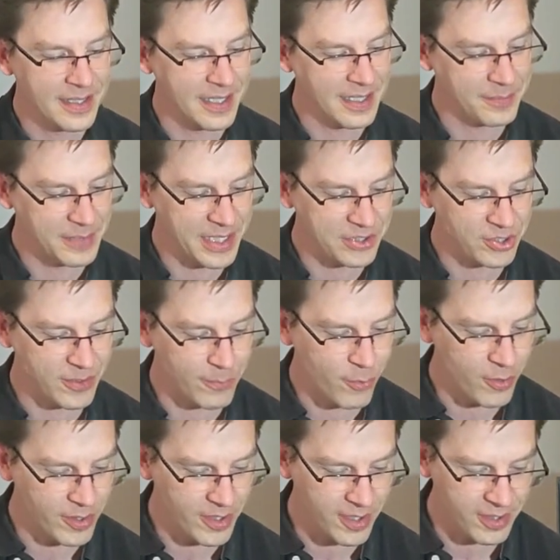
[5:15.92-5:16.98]
Get your
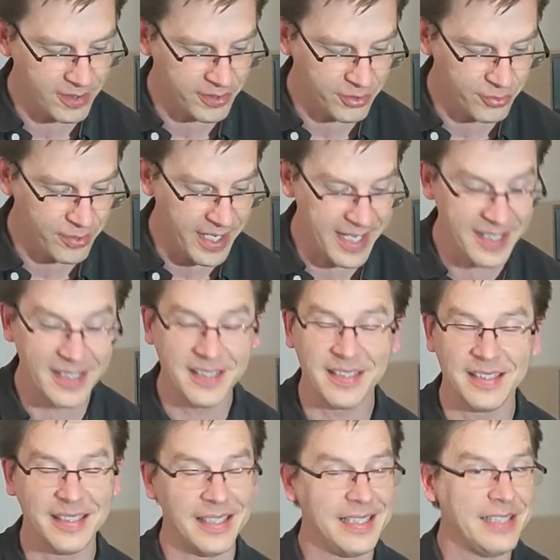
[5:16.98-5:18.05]
board all created
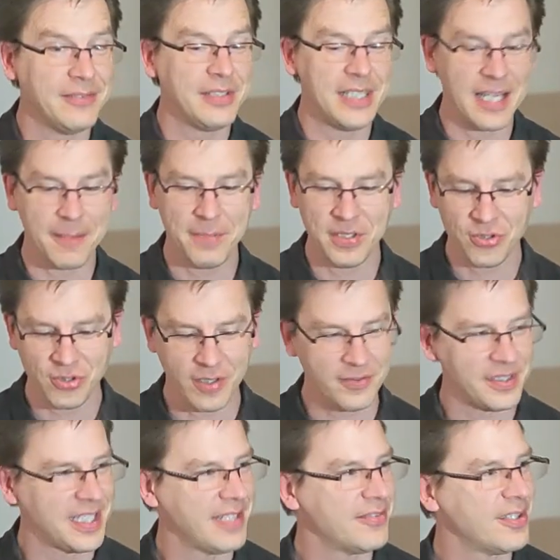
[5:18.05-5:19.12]
and even take a picture of it.
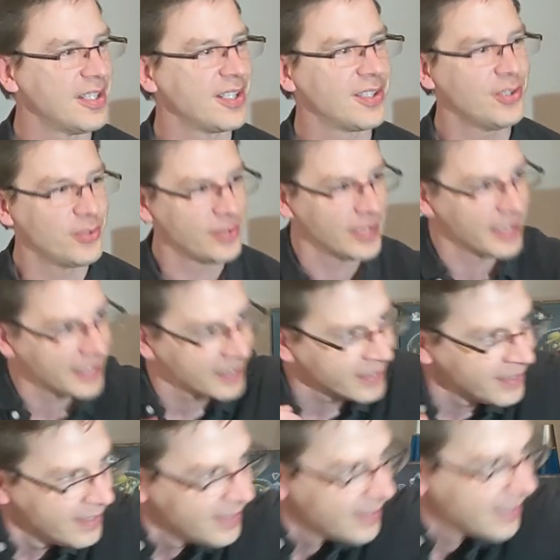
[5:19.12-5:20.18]
They even include a
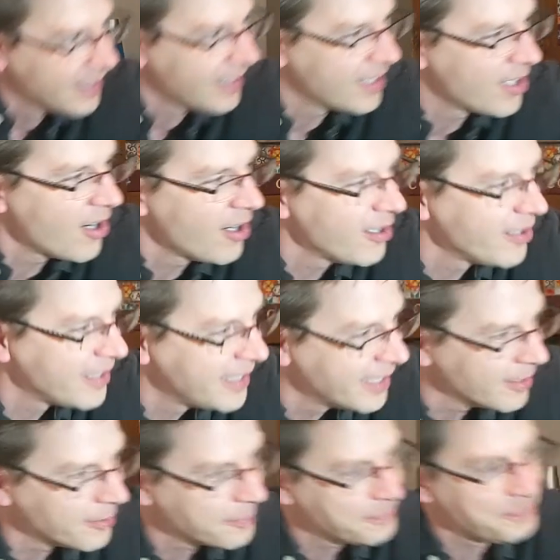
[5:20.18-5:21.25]
card
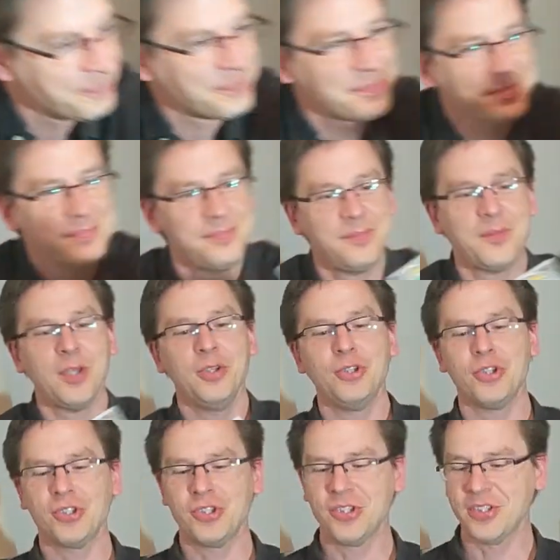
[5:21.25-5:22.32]
here
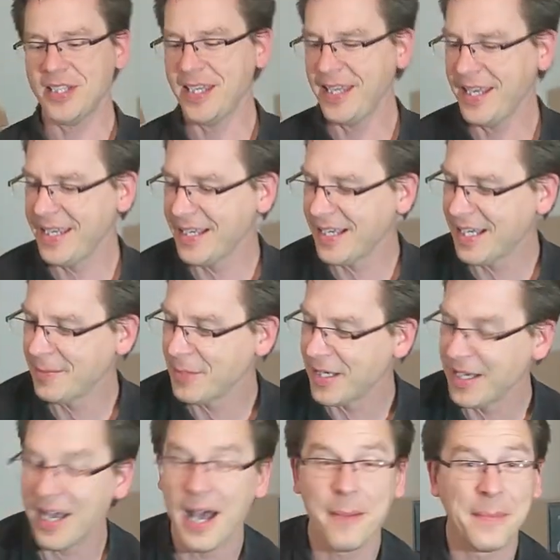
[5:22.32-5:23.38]
just to say, hey, I'm
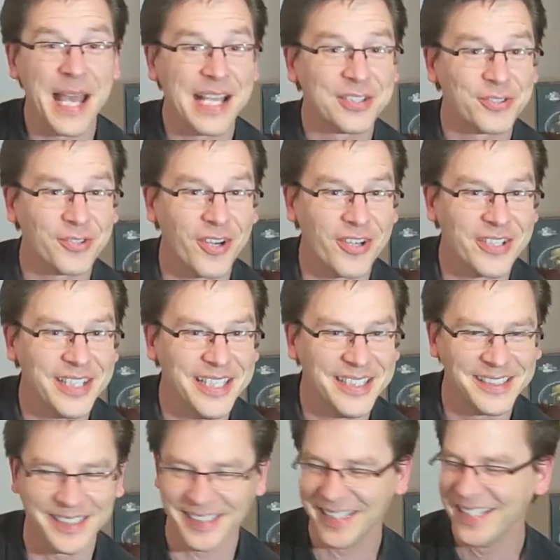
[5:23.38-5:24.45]
a master
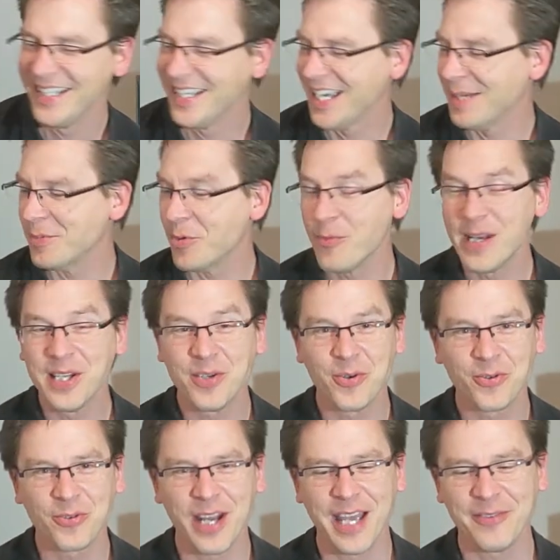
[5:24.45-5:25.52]
artisan. I'm a window
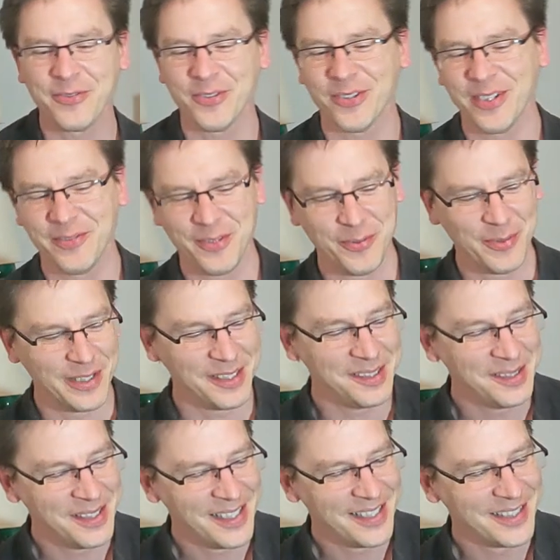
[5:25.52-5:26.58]
crafter, if you will.
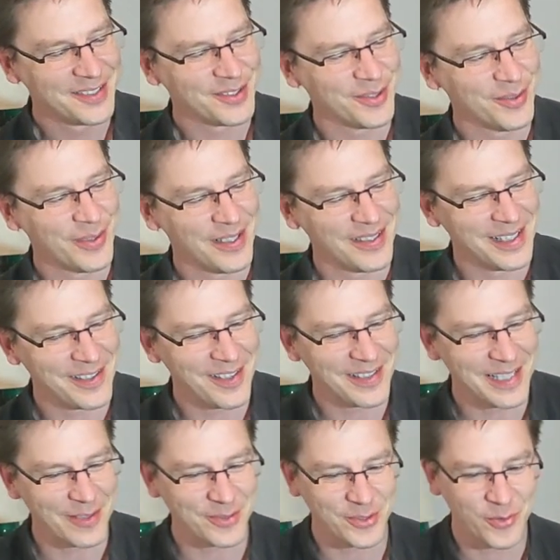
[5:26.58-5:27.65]
So I thought that
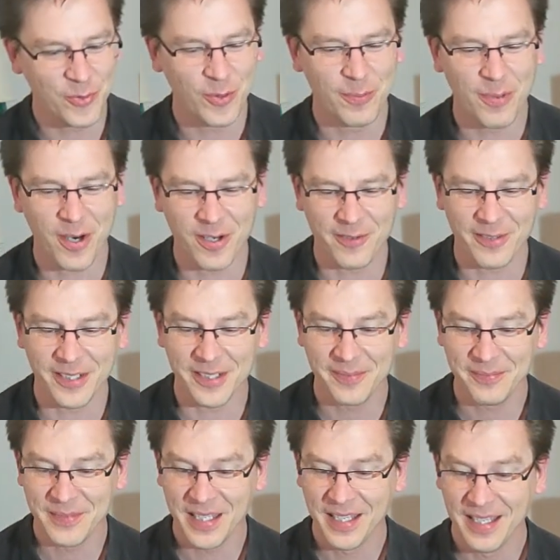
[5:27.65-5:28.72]
was a cool part of it.
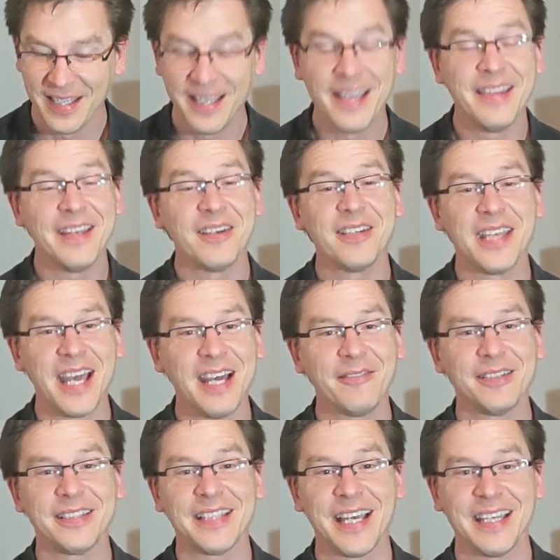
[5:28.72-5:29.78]
And there you have it.
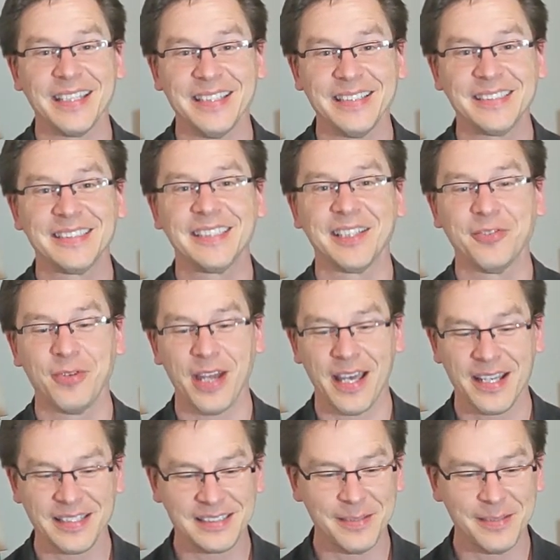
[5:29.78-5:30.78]
That is Sagrada, some